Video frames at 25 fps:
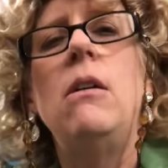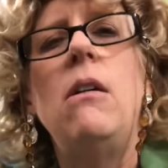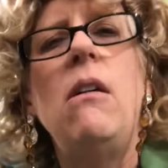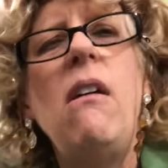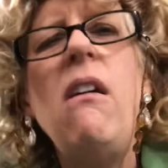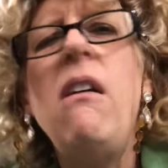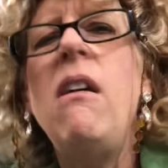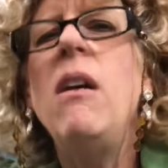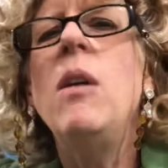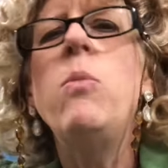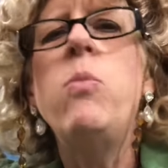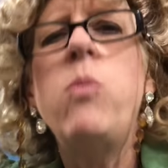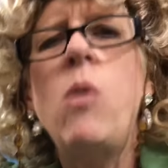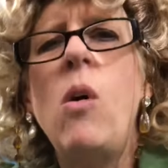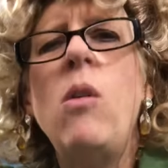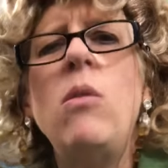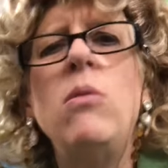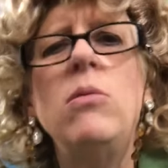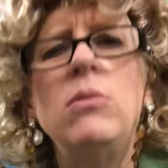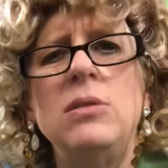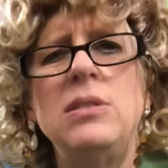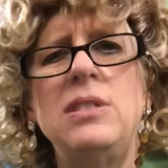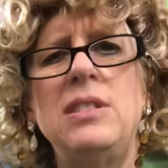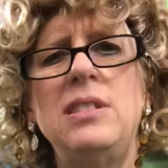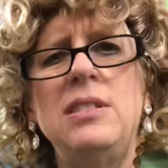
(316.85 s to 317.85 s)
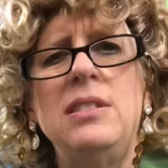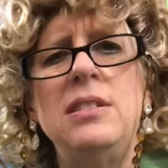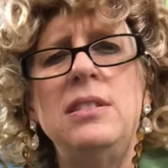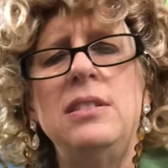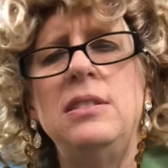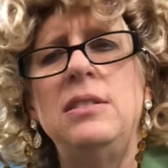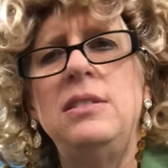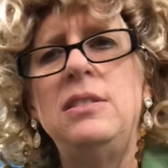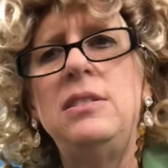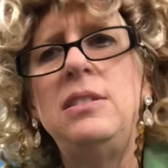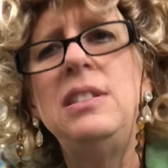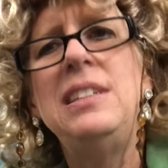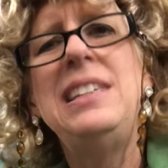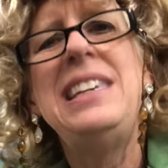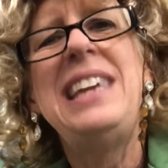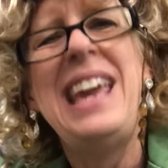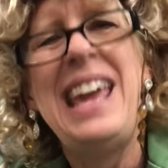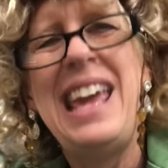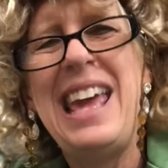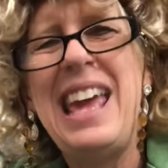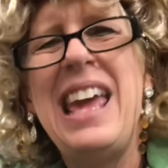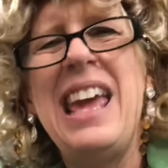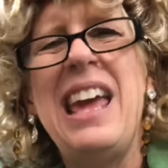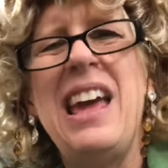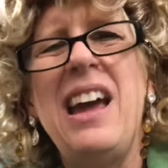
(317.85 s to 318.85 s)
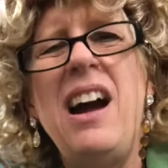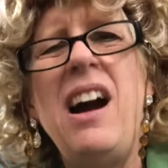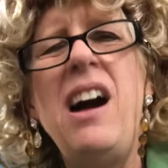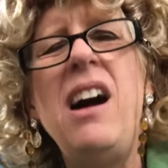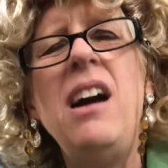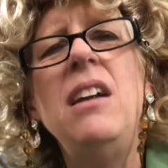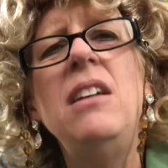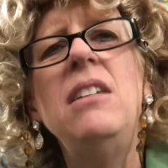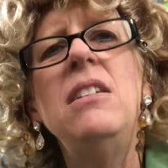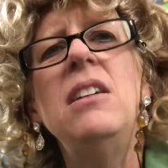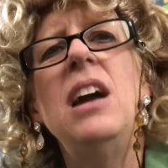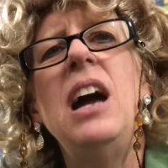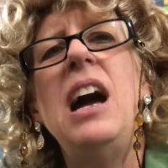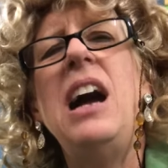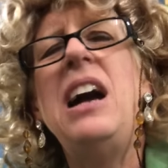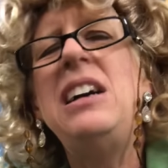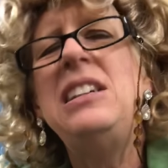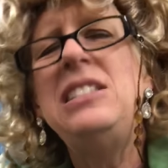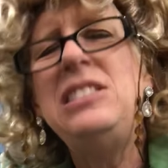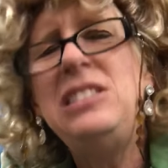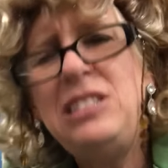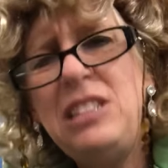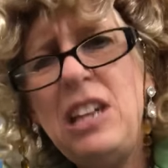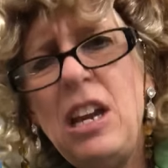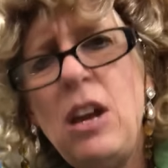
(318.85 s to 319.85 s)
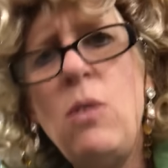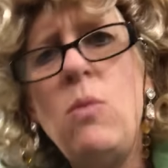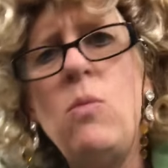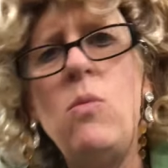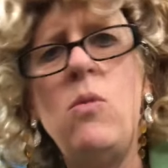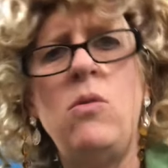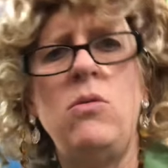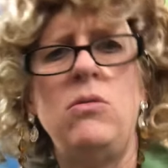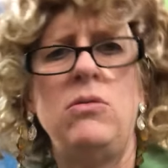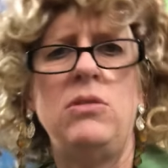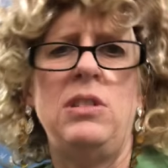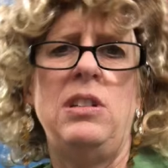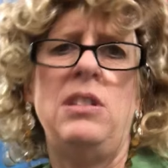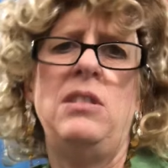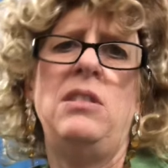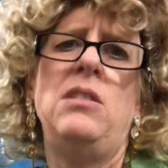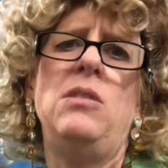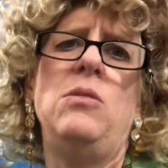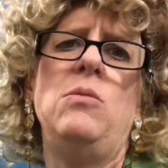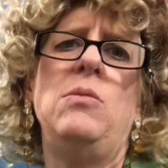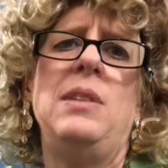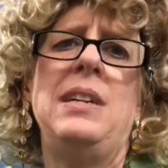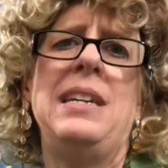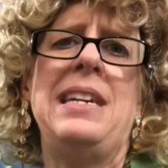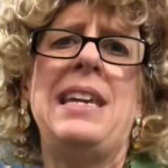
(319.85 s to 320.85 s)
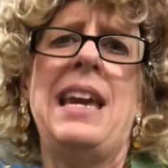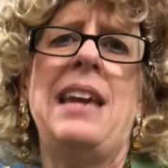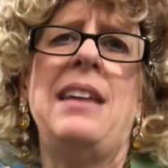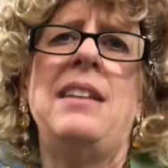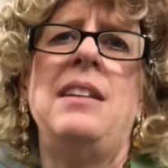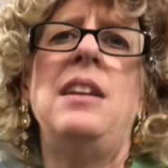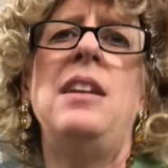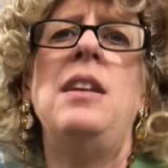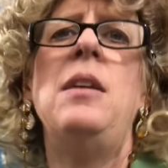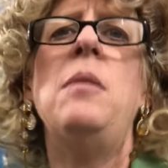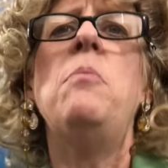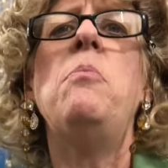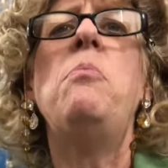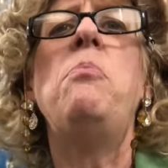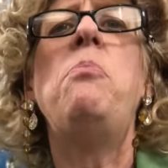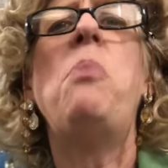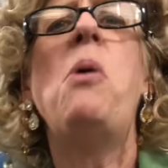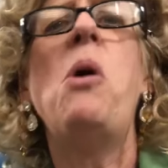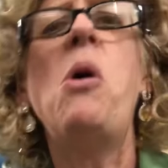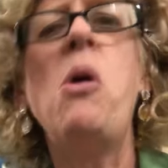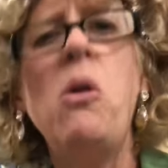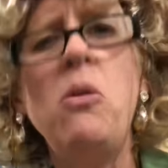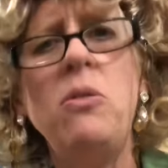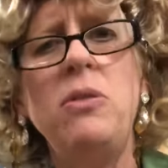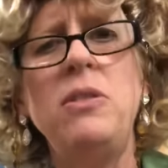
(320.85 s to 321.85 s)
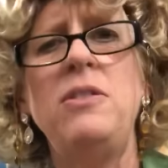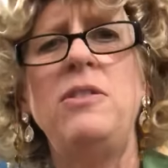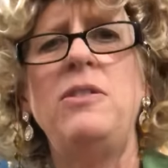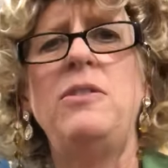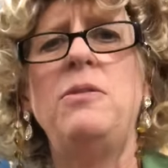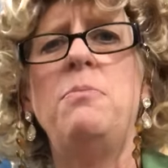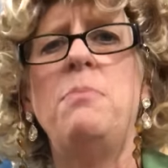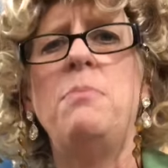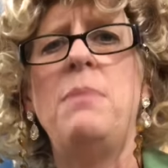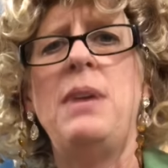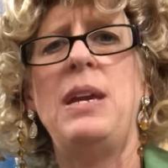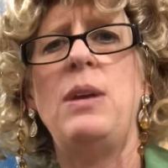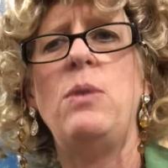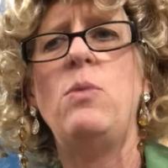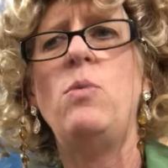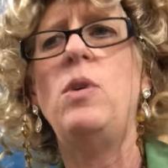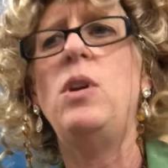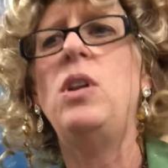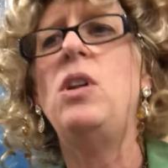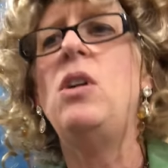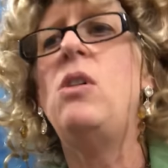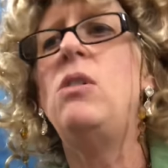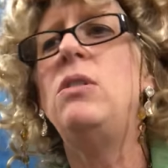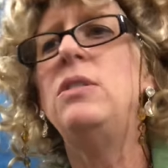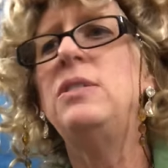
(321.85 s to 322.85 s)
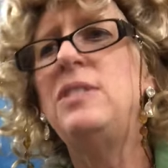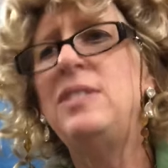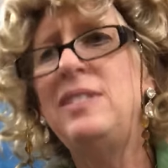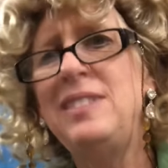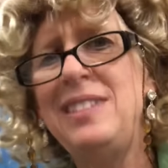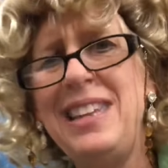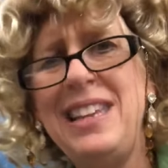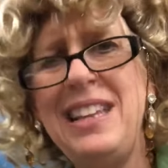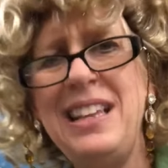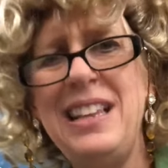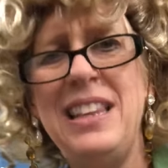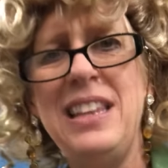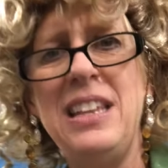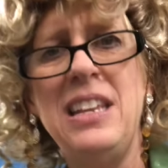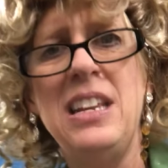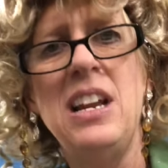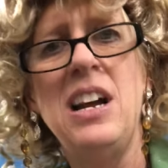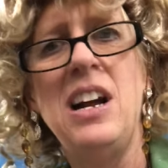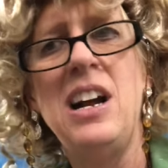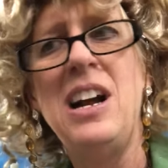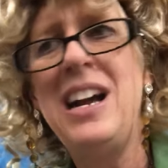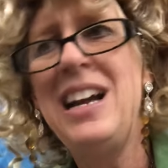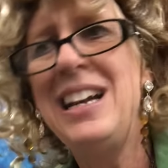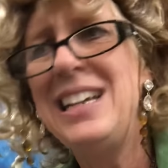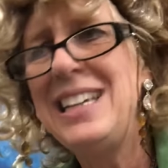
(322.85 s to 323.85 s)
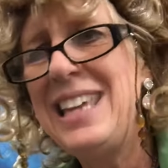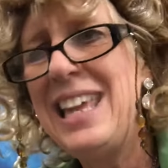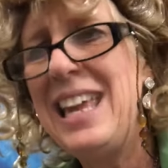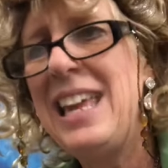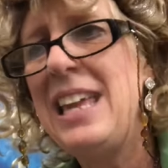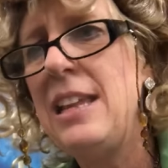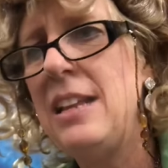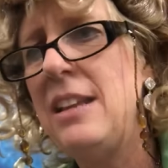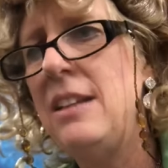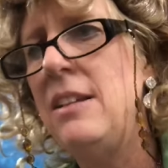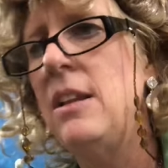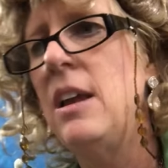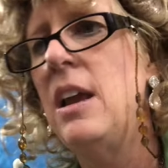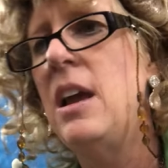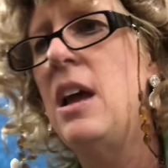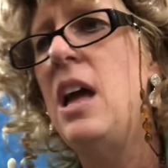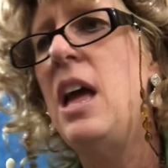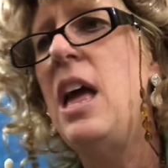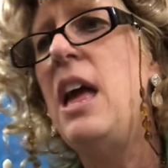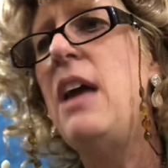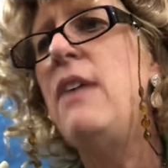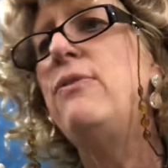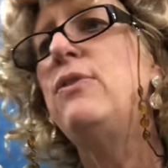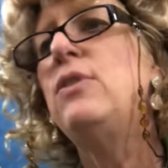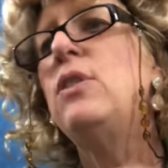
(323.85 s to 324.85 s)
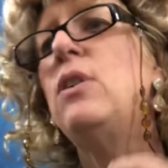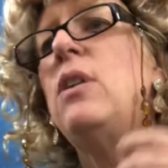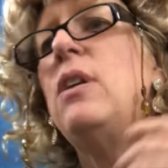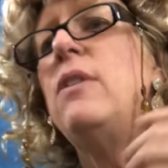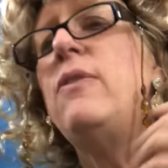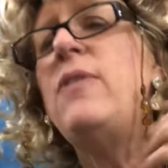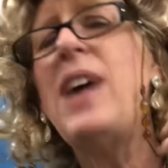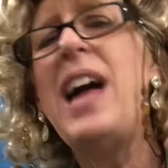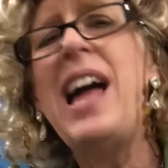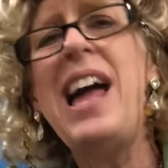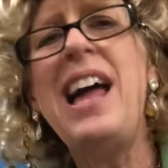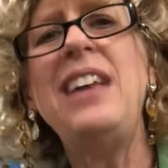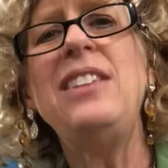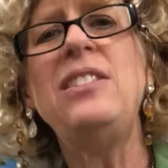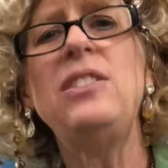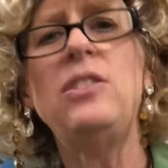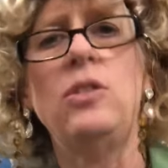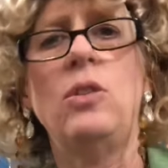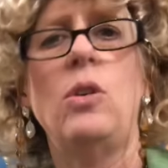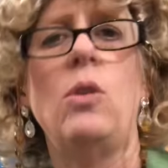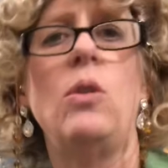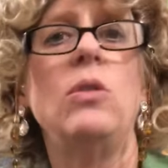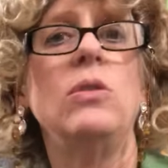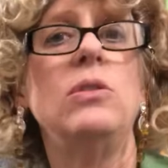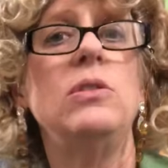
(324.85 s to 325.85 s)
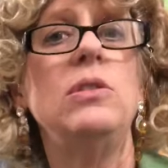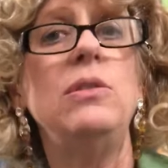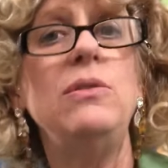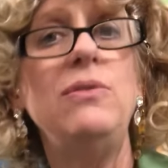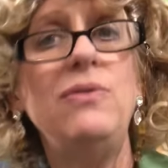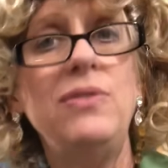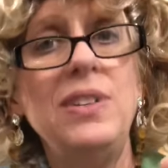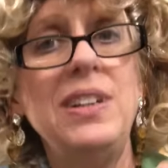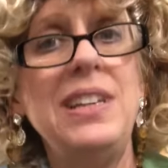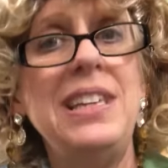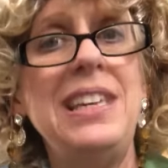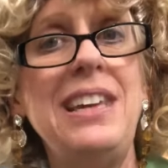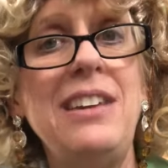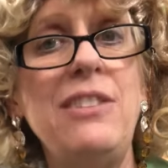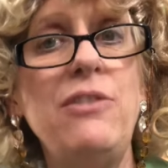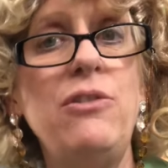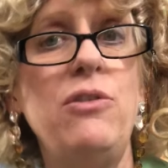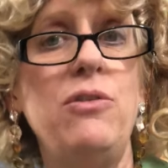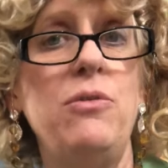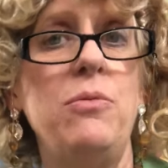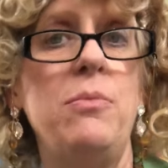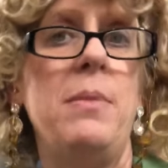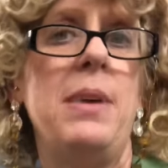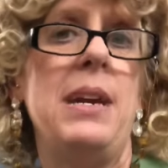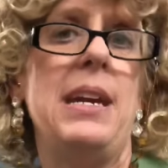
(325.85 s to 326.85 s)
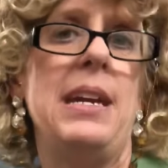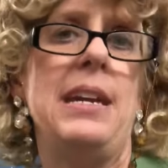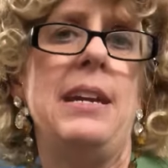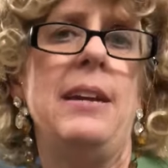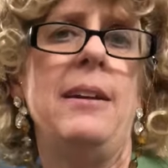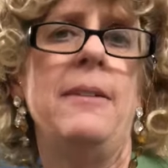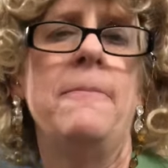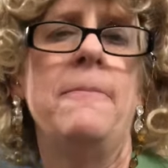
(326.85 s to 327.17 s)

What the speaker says: I want to care. I don't want to do it again. And it bothers me when I sin again after I've asked God to forgive me.